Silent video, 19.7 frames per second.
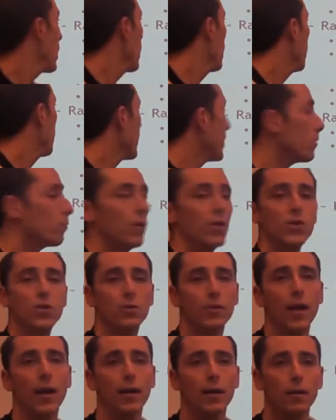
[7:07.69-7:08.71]

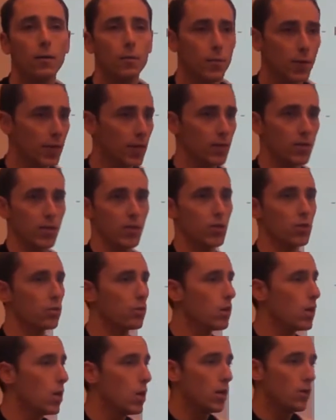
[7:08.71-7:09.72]
data, because
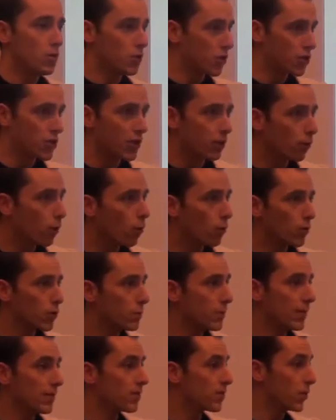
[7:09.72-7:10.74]
there's a 0
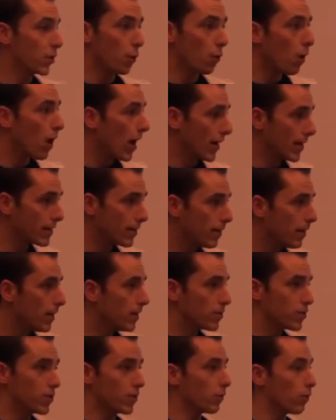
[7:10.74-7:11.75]
which means 0 height,
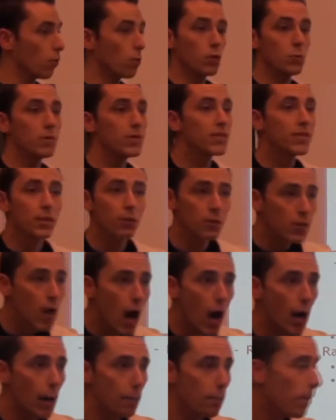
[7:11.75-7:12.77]
0 which means 0
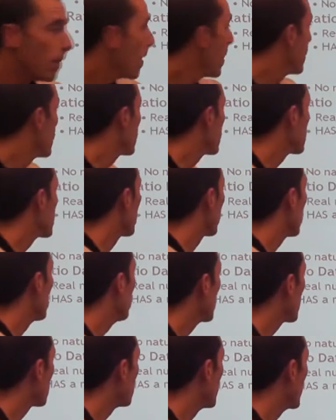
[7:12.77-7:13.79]
time,
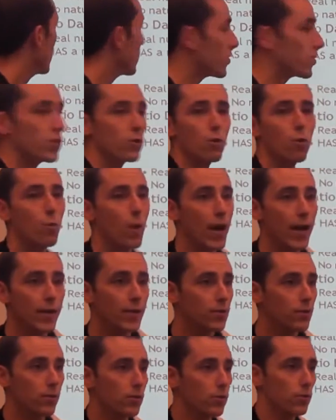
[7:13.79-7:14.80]
0 which means 0
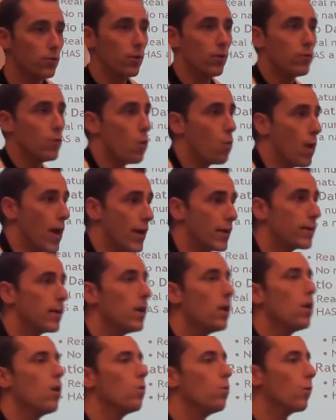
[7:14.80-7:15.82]
weight, you have no weight,